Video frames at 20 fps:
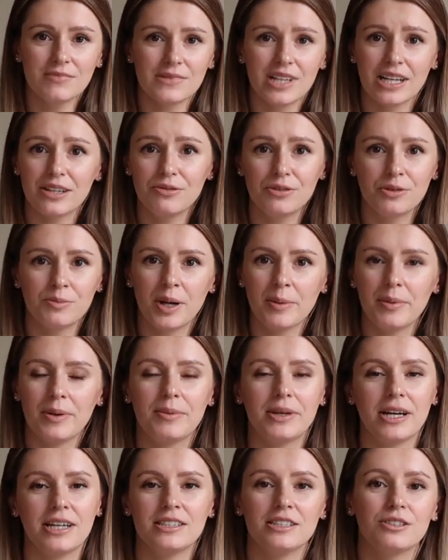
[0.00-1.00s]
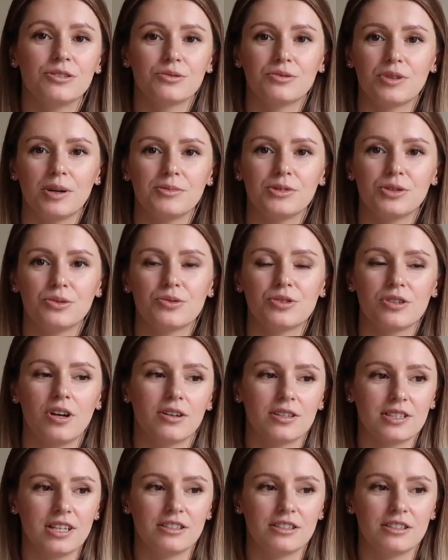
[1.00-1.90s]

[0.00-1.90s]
Like for my baby, I need to grab 2 socks.